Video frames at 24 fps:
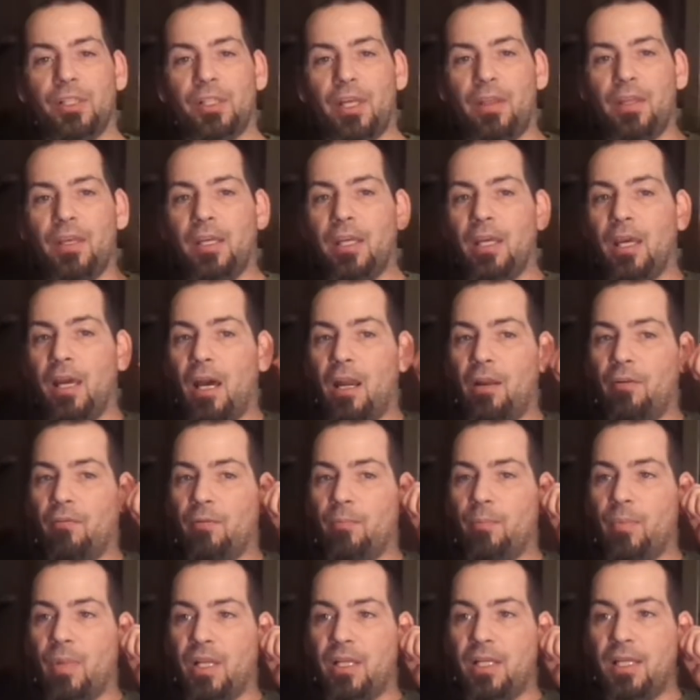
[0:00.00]
I think you got it
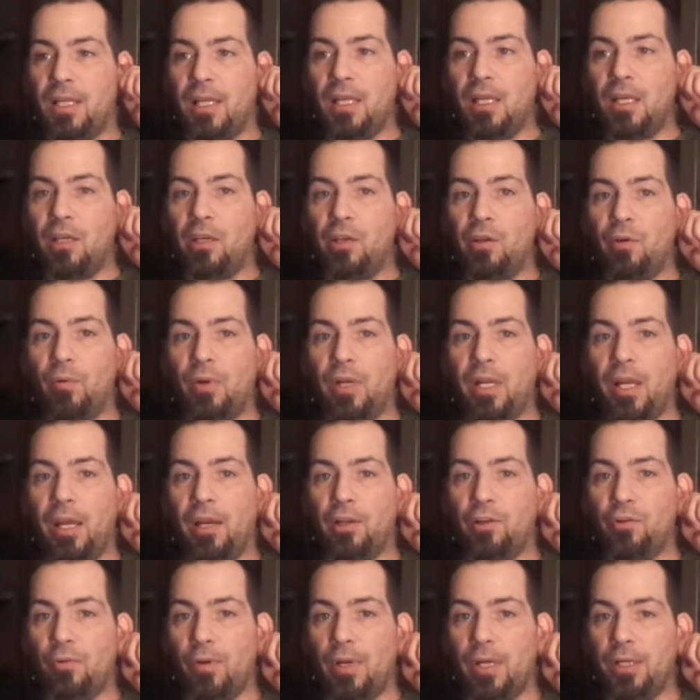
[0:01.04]
from a T Q&A, a
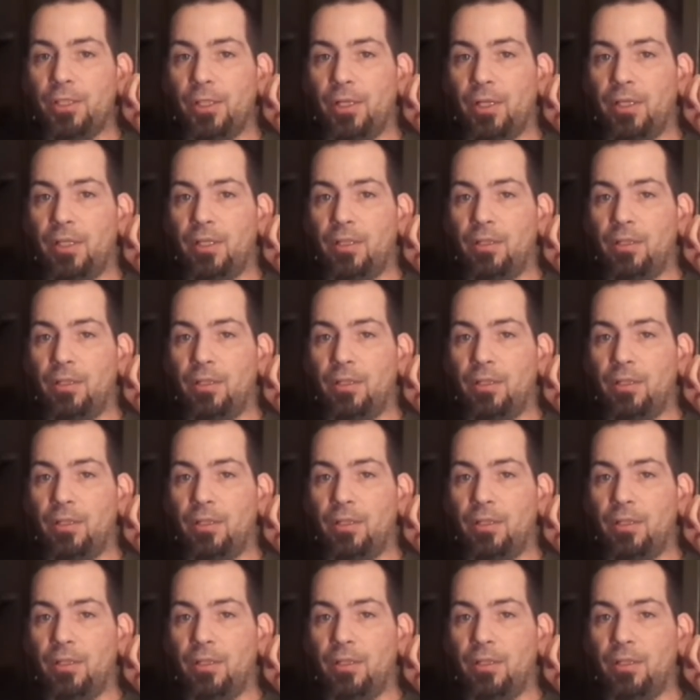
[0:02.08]
tarantula